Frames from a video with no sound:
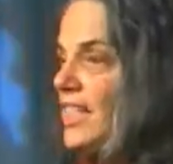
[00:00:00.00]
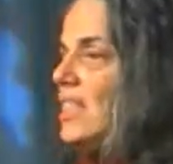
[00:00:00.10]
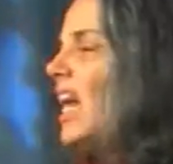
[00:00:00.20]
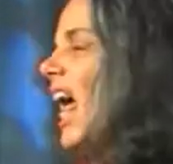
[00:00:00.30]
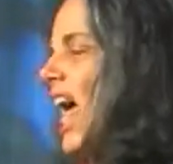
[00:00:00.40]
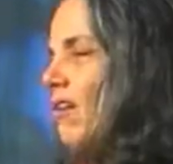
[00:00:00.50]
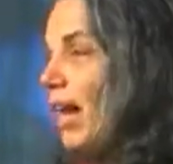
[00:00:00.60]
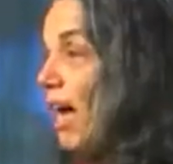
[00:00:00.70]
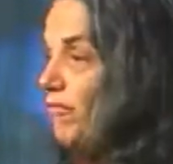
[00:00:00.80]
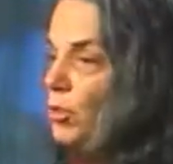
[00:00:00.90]
And he said, "I
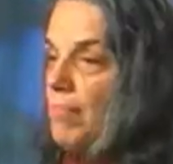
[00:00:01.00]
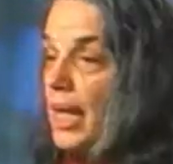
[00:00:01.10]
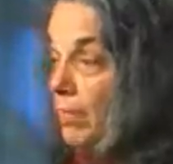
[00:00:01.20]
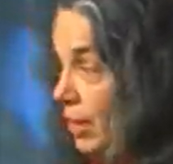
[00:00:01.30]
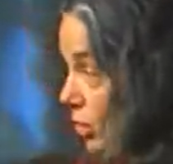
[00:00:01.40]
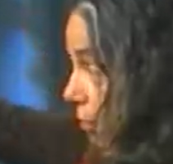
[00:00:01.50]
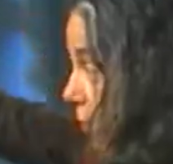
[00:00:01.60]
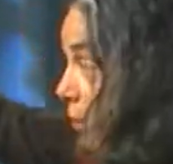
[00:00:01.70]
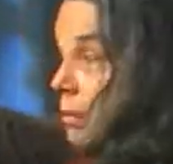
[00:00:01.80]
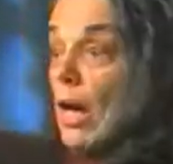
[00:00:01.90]
don't have to make me." So
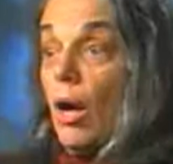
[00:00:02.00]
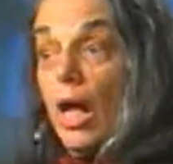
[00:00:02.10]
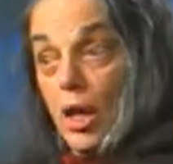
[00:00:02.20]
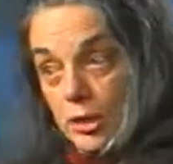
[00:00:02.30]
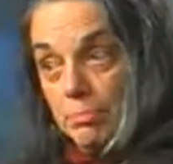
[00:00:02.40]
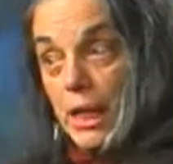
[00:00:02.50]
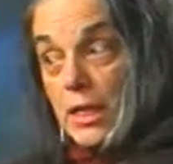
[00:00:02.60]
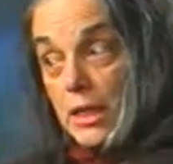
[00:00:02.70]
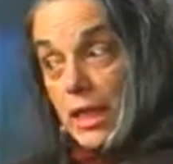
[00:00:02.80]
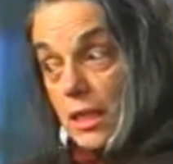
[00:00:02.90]
my brother held him by
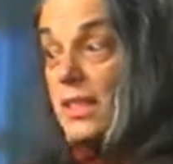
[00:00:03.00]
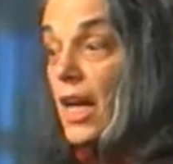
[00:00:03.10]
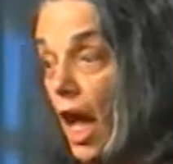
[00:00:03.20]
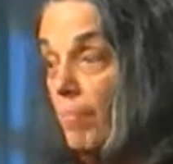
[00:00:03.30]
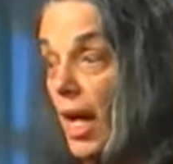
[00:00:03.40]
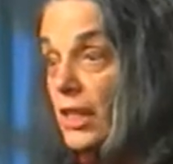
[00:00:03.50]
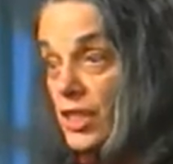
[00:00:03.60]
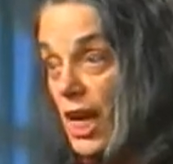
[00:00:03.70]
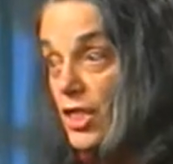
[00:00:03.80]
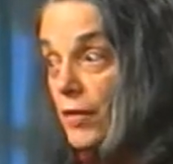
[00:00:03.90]
his legs and said,
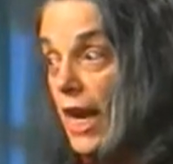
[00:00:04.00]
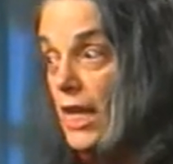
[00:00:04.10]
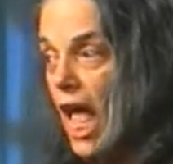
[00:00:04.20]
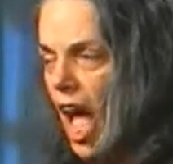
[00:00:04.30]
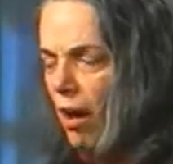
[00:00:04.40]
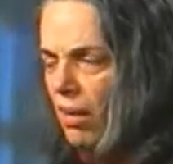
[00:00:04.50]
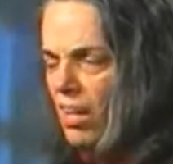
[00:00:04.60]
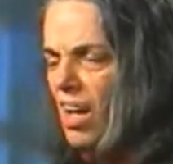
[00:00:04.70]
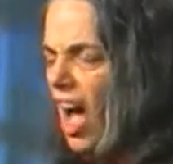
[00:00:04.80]
"Apologize right now.